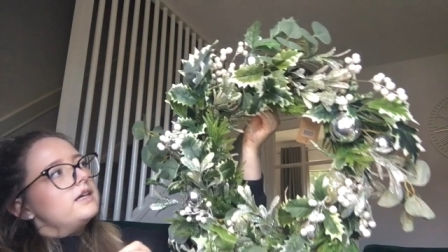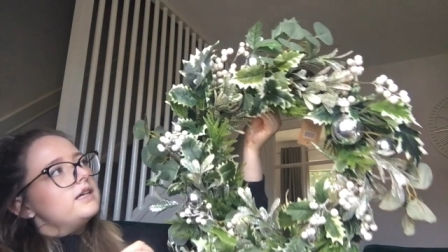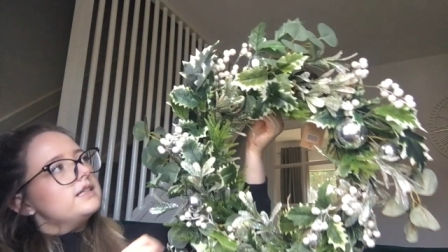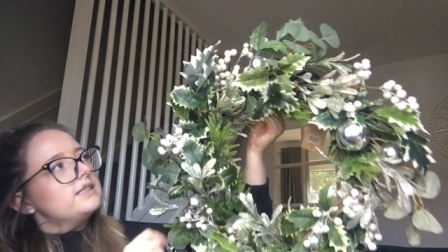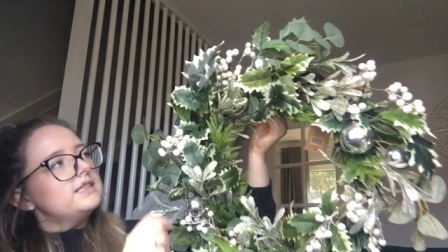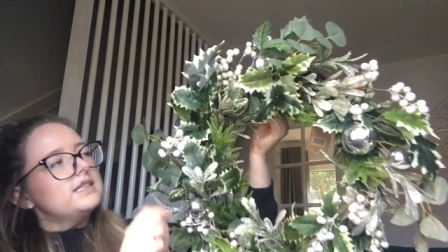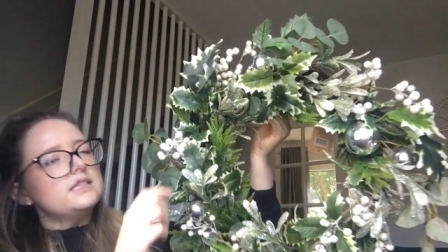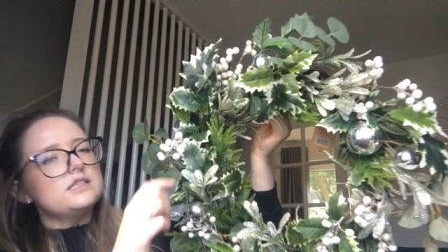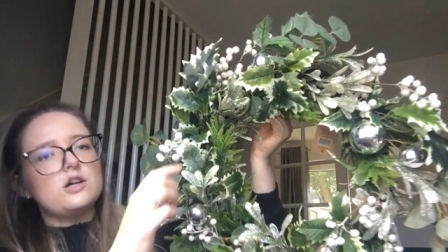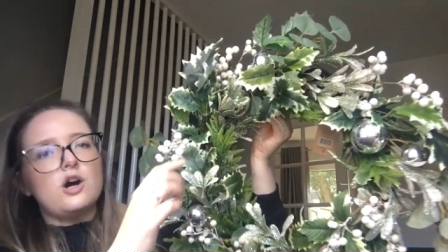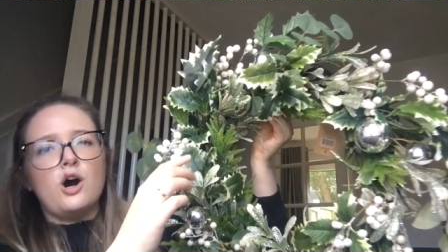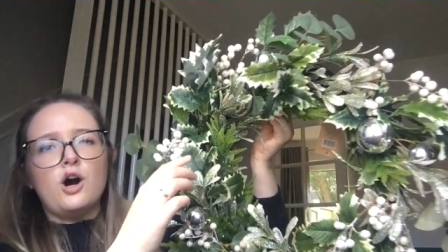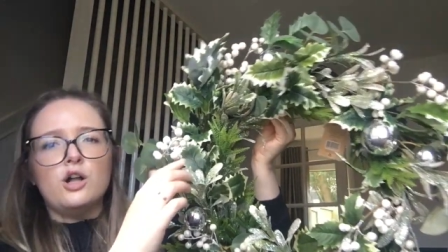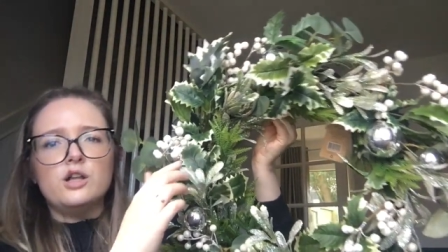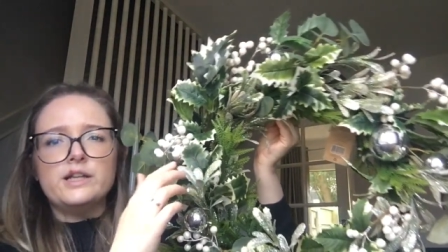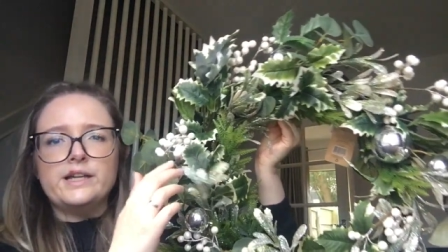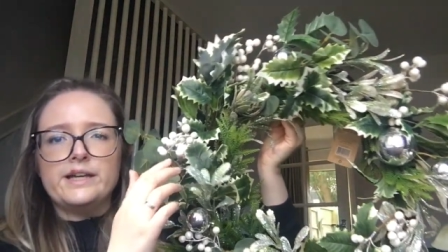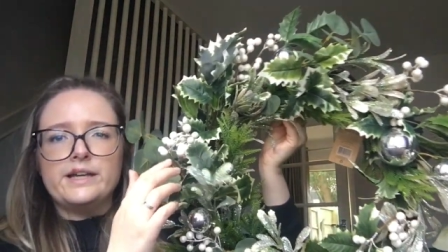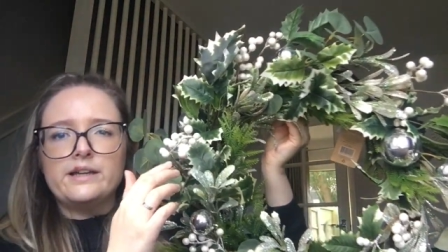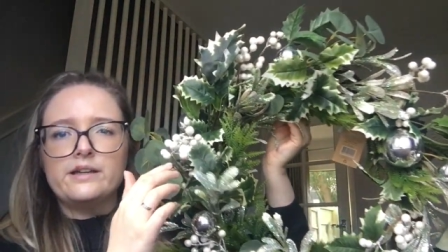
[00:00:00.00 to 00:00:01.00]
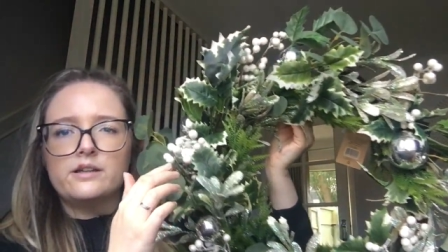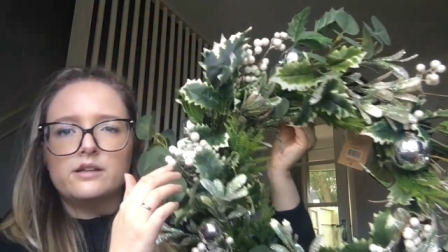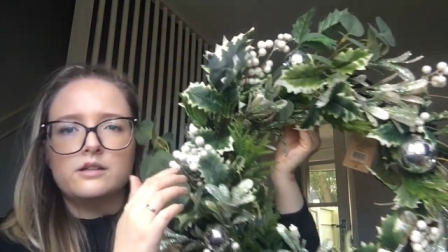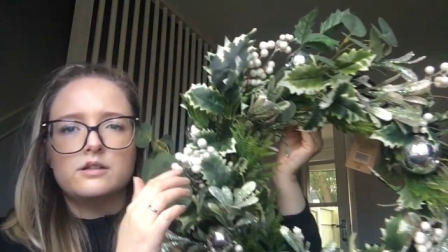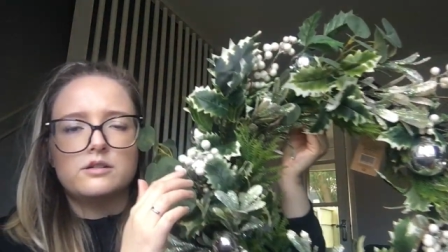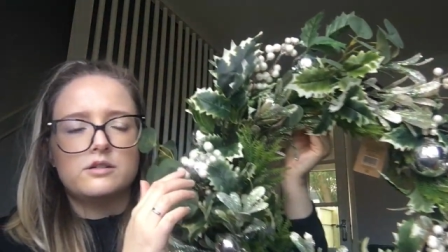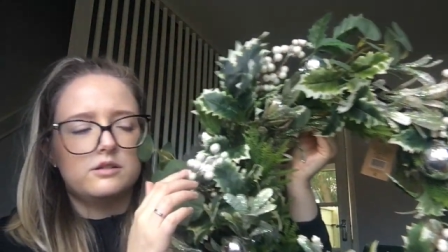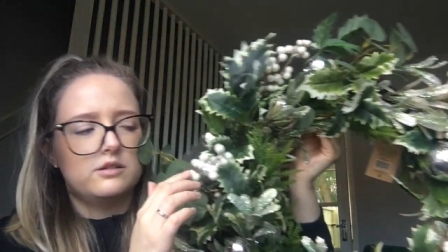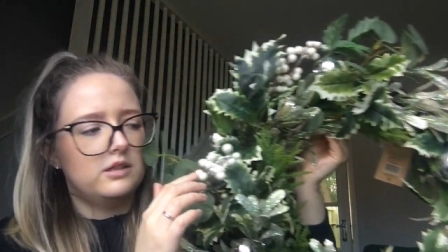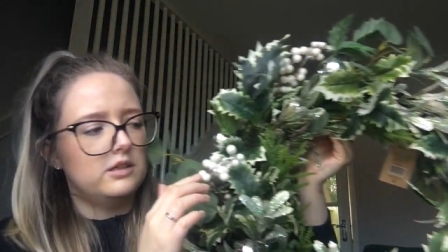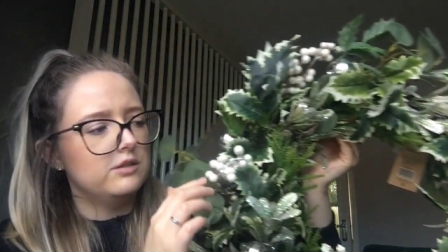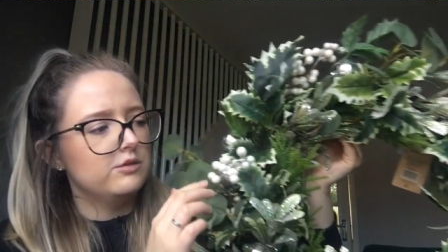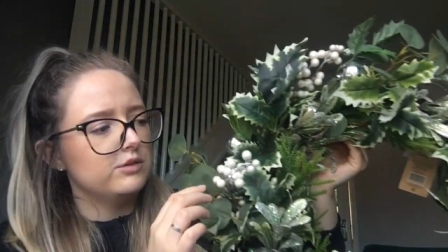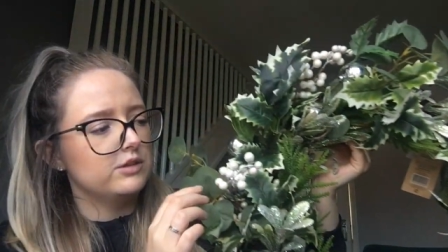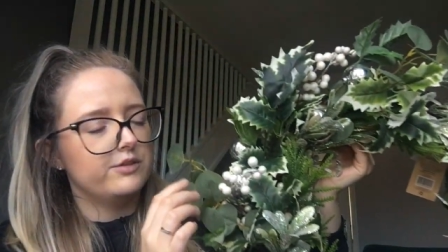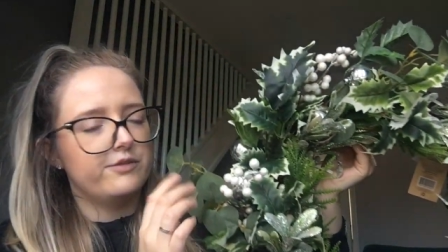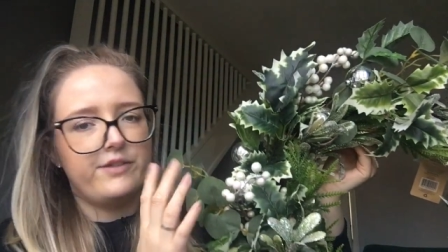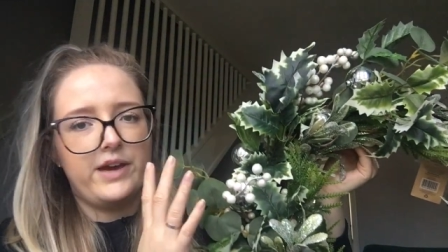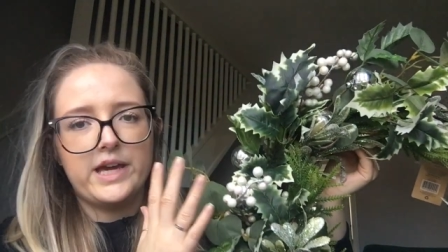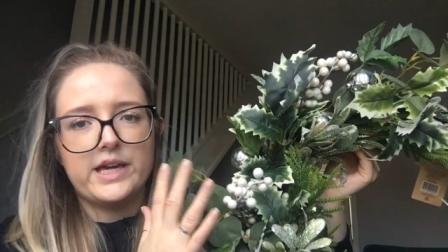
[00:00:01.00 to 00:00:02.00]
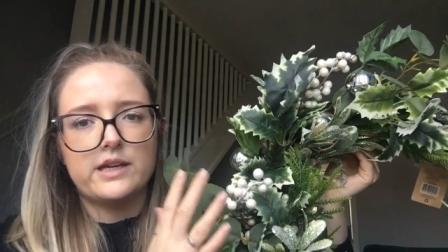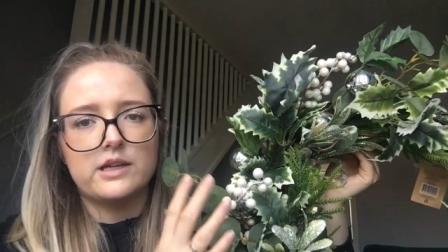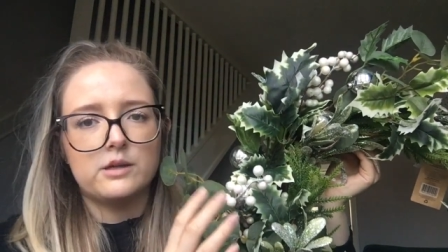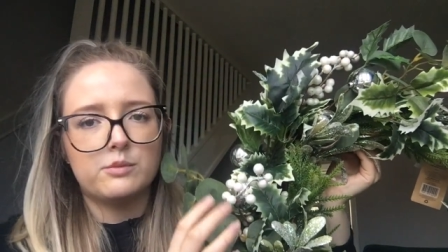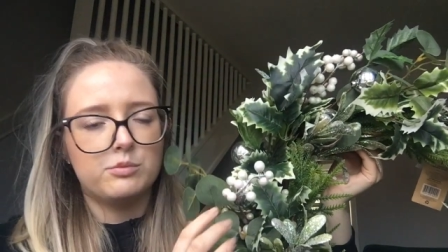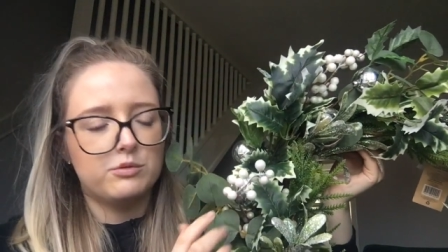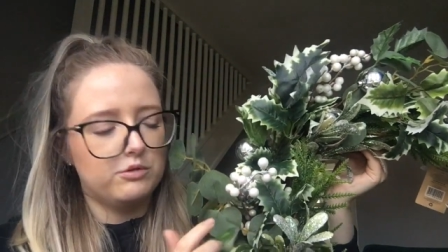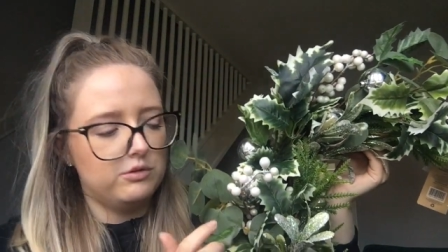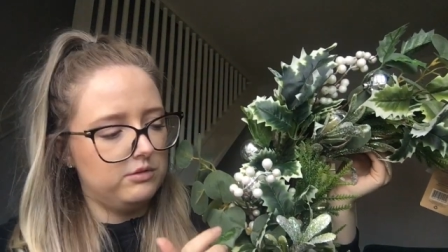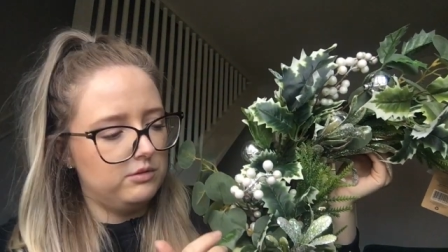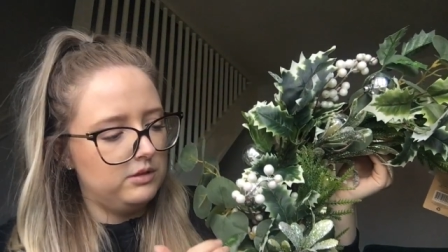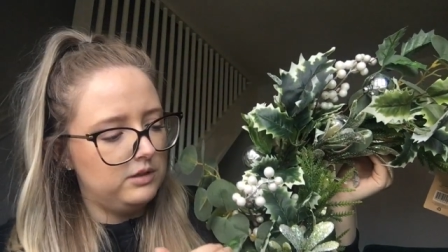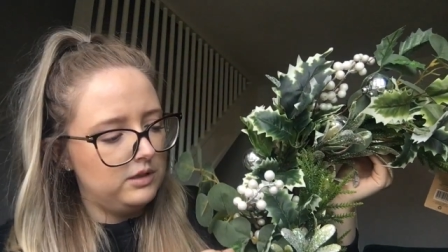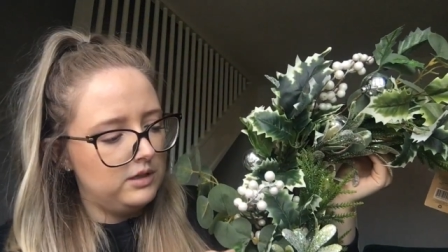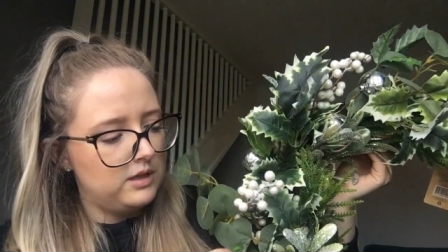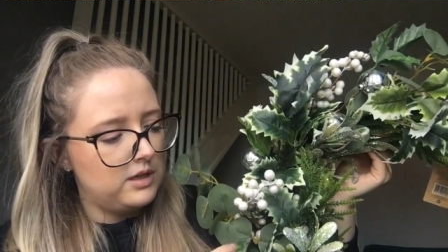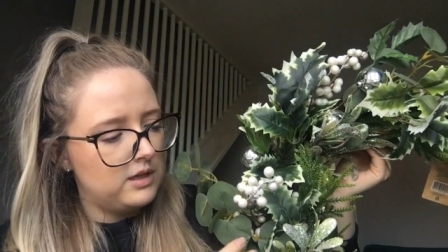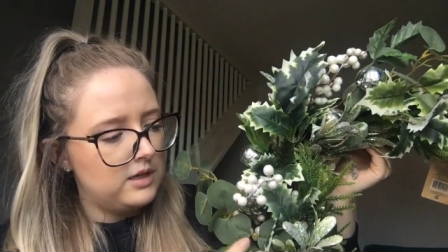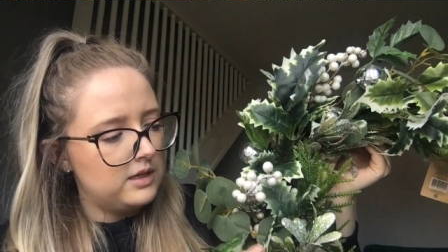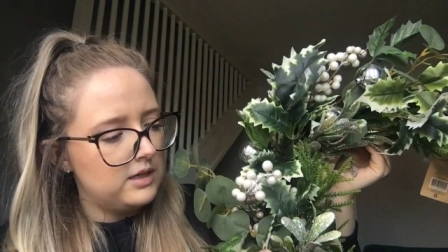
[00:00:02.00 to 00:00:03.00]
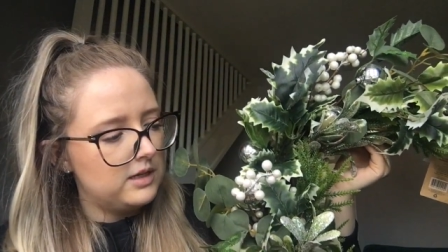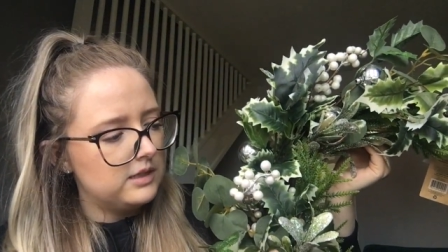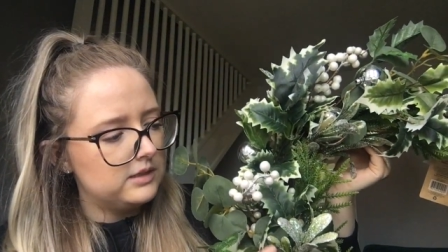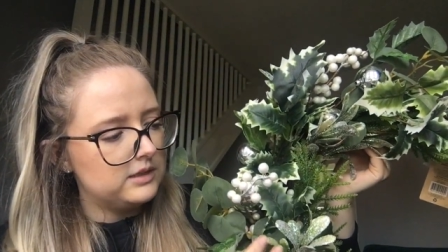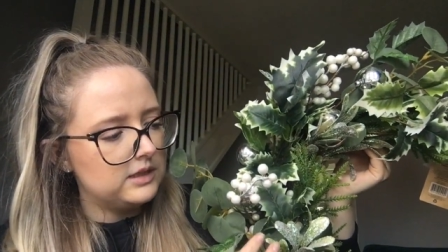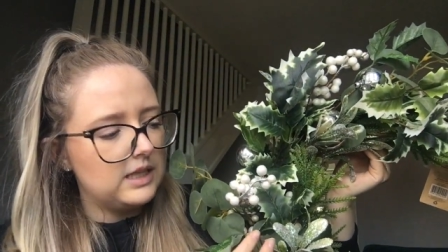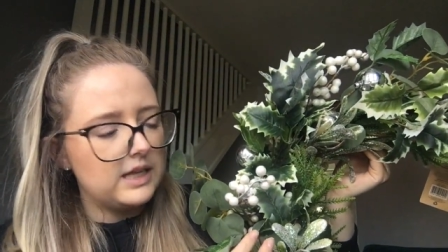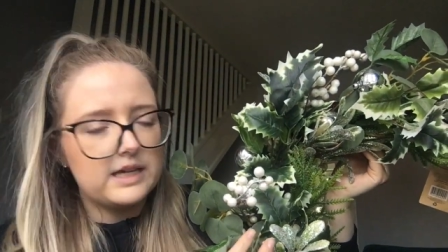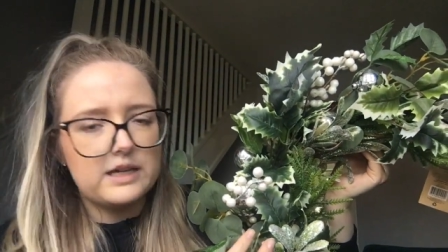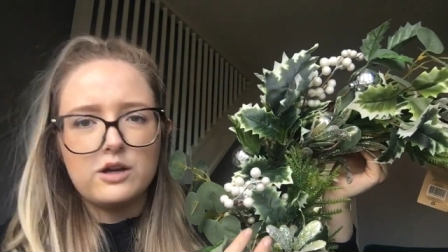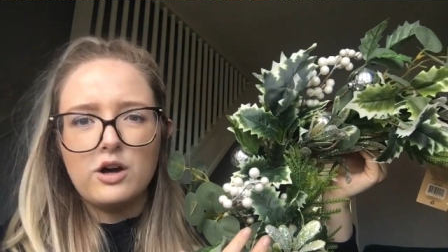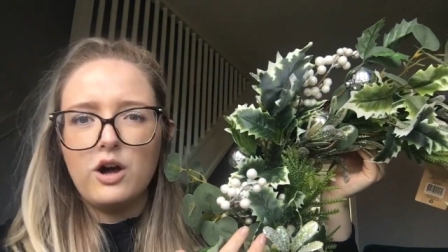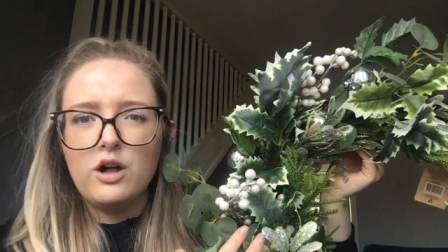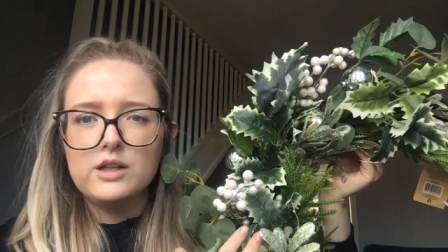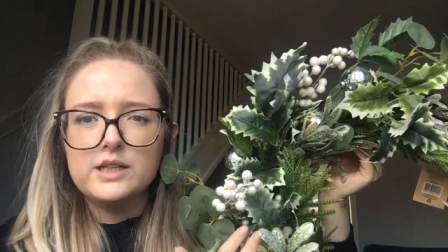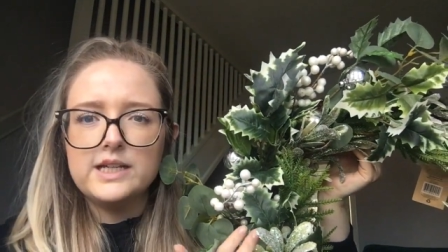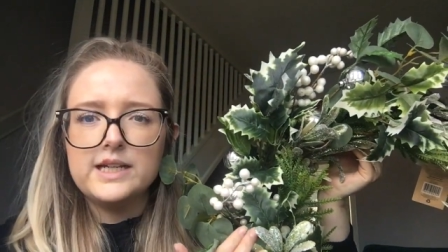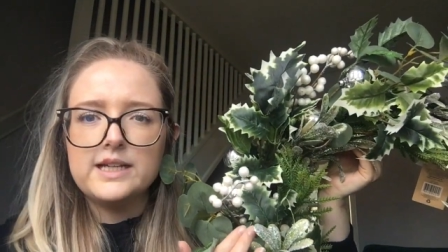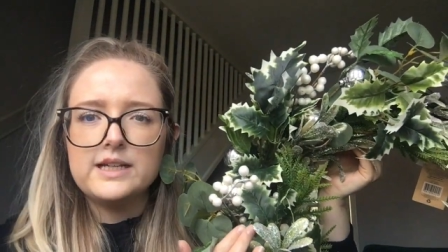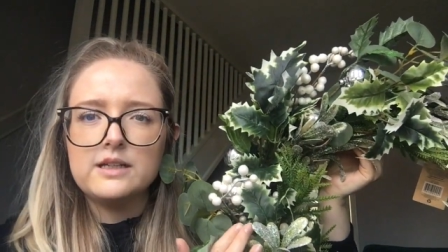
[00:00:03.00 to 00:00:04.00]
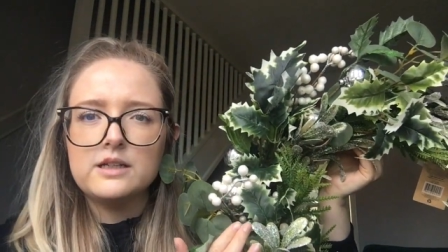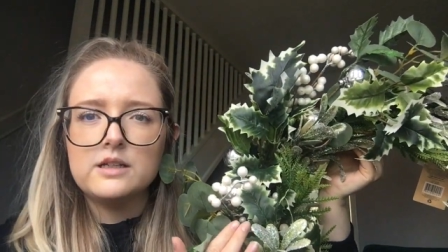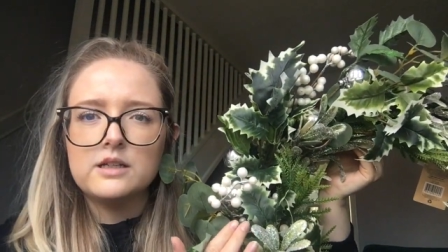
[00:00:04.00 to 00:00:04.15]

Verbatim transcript: Is this holly? I know it's fake, but is it like holly?